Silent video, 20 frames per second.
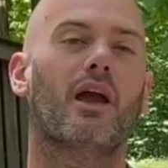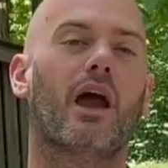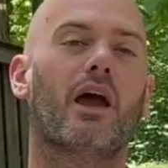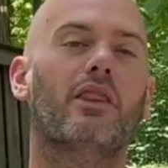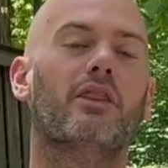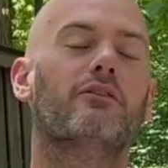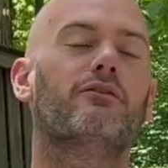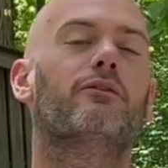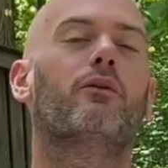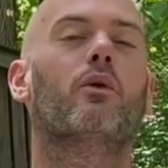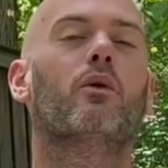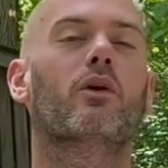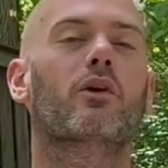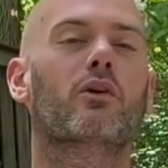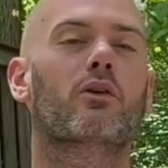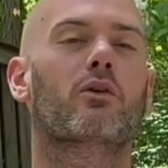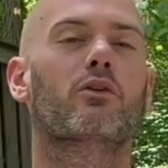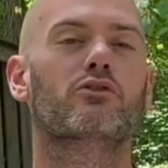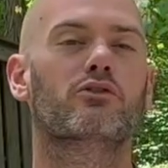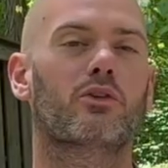And the 4
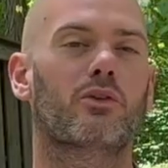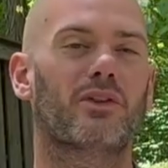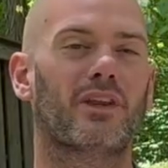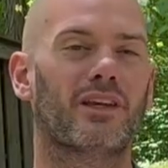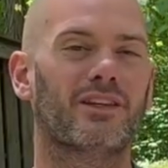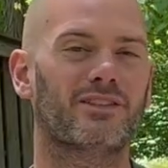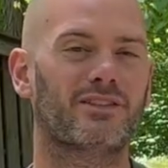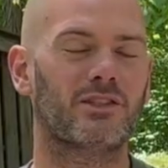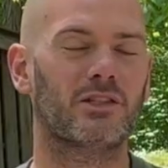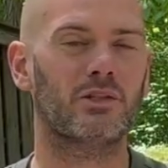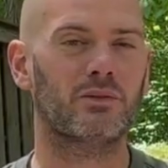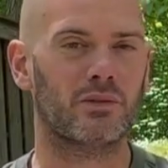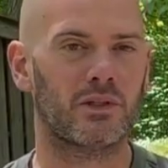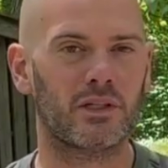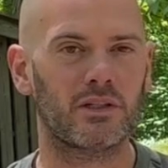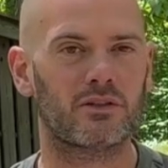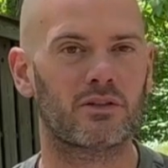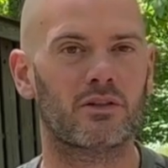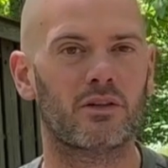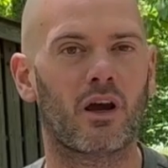crucial things that you
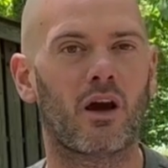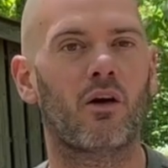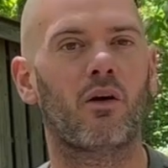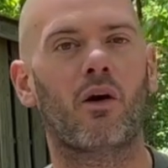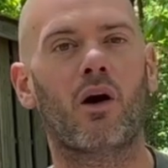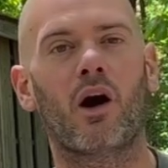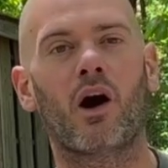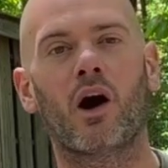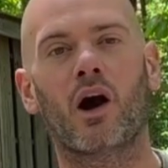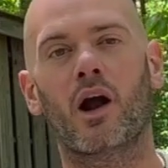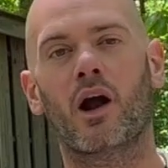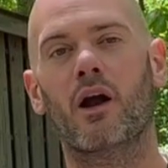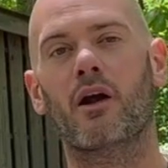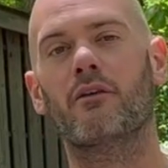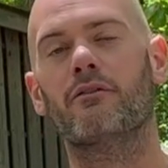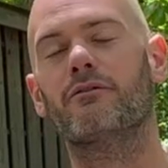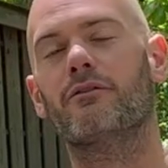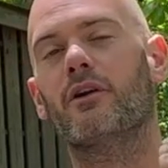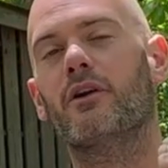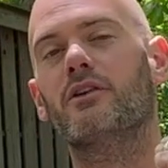need to know are:
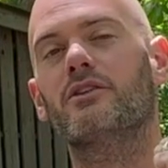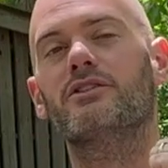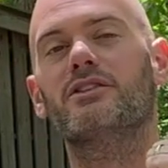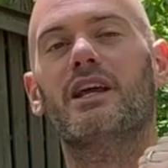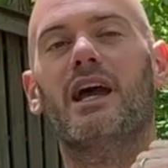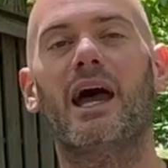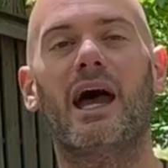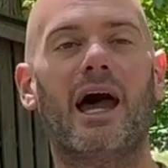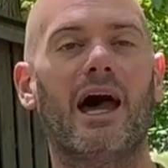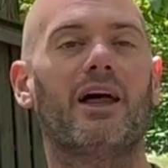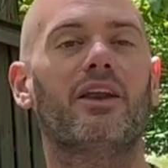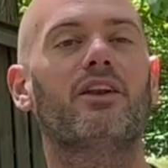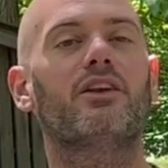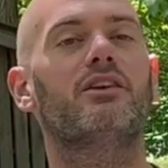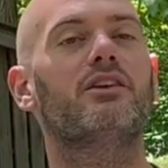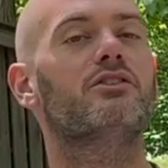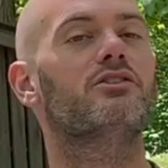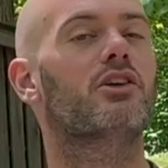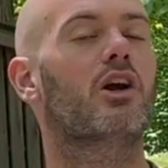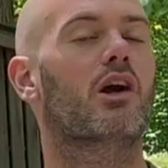first, how to
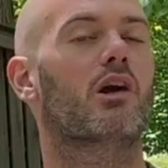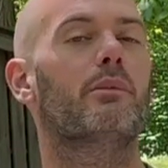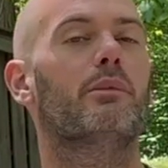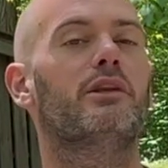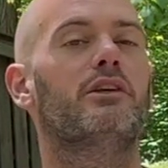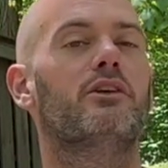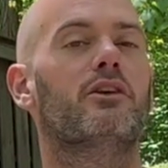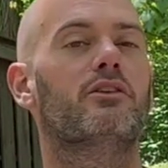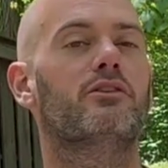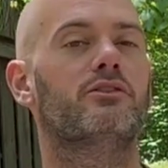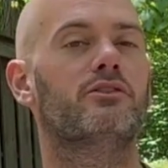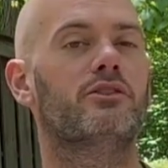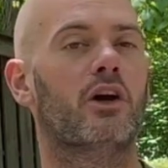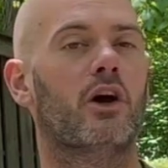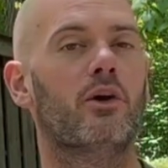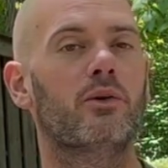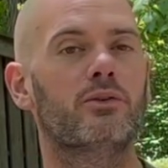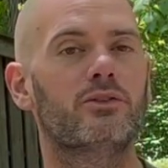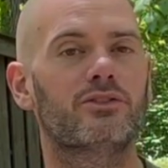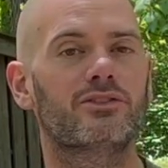determine your
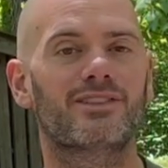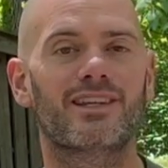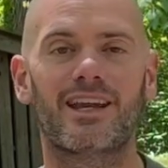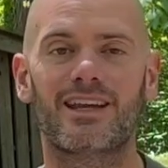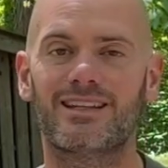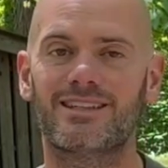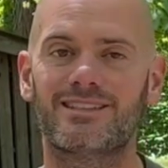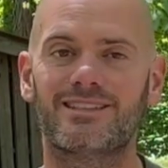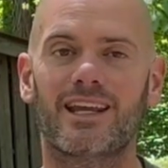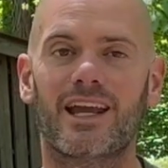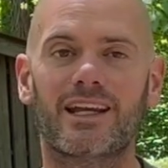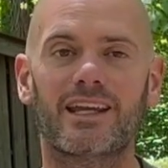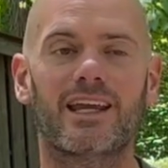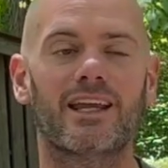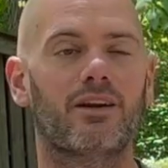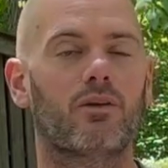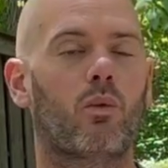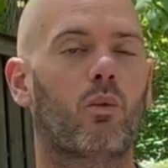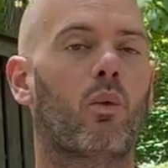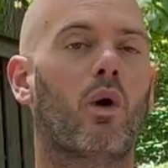dose;
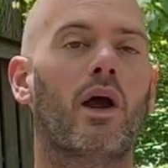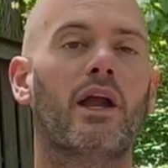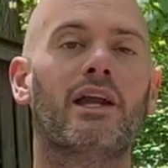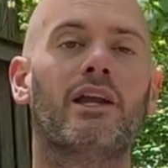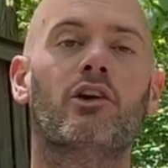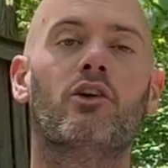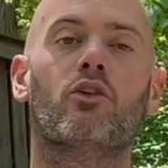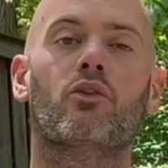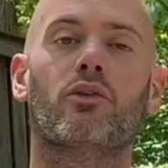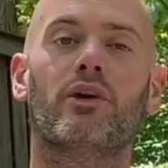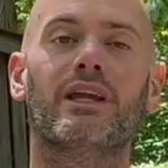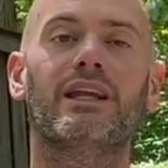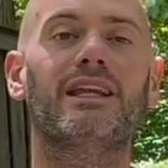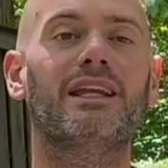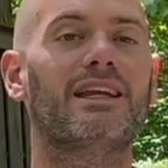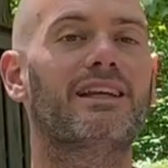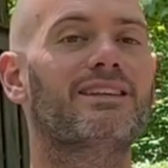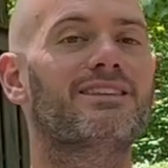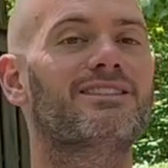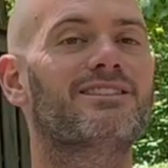second, what ingredients